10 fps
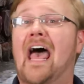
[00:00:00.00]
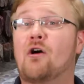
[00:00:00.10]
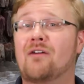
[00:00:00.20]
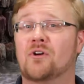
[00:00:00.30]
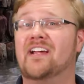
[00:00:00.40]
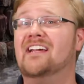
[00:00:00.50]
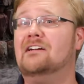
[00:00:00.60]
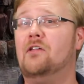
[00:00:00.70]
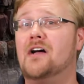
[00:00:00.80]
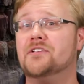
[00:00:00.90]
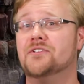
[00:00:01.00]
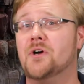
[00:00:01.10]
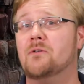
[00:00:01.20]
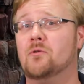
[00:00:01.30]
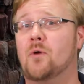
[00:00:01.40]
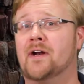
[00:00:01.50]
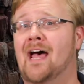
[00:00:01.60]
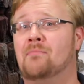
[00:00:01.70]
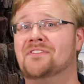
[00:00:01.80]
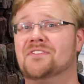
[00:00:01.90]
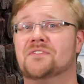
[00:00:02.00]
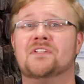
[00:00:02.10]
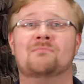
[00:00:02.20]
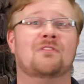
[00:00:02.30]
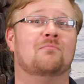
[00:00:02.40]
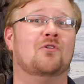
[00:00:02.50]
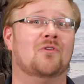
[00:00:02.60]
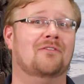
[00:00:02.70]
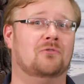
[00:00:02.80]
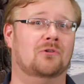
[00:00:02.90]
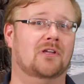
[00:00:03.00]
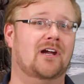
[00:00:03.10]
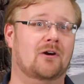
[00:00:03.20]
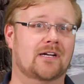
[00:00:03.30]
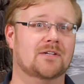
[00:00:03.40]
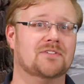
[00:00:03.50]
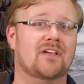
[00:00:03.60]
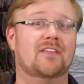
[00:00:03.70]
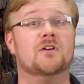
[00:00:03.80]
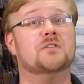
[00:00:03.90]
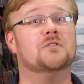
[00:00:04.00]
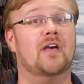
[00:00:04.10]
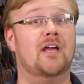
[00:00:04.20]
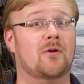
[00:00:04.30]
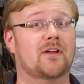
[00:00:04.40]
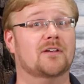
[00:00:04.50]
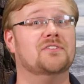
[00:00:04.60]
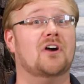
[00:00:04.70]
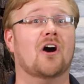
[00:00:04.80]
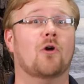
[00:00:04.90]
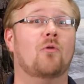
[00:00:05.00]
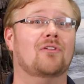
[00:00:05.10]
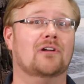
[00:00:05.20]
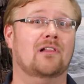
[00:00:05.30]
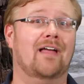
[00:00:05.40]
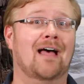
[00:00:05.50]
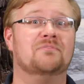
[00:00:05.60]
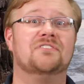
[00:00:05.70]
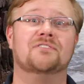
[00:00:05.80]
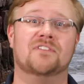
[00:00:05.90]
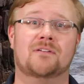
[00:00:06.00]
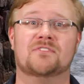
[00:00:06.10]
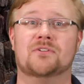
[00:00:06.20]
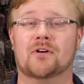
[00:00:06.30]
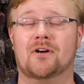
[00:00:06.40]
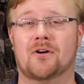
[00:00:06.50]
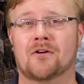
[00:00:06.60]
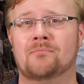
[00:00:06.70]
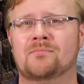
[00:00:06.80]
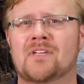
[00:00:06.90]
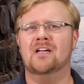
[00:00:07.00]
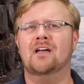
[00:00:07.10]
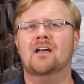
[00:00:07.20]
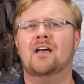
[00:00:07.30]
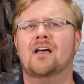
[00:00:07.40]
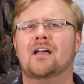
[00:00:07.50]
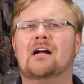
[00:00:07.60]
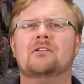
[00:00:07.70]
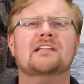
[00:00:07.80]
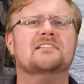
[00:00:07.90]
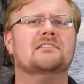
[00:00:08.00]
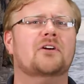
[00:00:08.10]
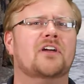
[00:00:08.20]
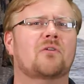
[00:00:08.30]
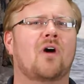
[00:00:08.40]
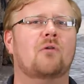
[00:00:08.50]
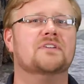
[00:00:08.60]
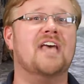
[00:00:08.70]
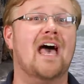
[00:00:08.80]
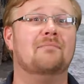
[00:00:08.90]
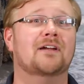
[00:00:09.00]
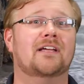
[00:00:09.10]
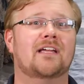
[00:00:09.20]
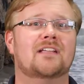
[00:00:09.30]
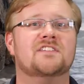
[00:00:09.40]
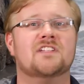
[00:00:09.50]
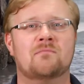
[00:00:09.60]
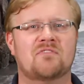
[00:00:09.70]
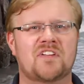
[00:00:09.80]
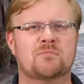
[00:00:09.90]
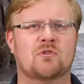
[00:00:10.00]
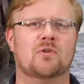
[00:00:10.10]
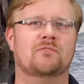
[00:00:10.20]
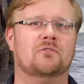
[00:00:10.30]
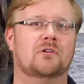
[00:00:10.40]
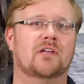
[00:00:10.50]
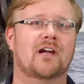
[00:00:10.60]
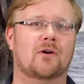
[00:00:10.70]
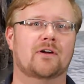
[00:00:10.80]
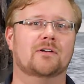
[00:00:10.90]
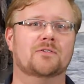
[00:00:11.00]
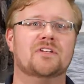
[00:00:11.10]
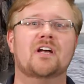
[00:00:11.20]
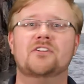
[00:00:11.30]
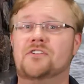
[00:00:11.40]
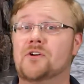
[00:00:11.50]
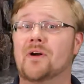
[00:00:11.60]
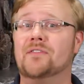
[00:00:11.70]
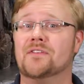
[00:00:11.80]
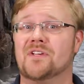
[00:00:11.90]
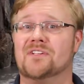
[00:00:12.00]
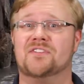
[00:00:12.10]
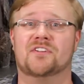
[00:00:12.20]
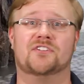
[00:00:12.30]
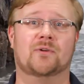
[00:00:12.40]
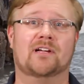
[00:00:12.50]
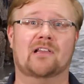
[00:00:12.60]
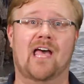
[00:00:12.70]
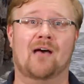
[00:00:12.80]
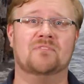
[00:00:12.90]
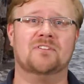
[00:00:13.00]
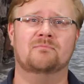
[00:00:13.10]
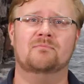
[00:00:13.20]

However, it glosses over what happens in some of the peripheral areas, and those areas are where the collapse seems to occur. Now, let's look at what was happening in some of these peripheral areas during the 6th century collapse.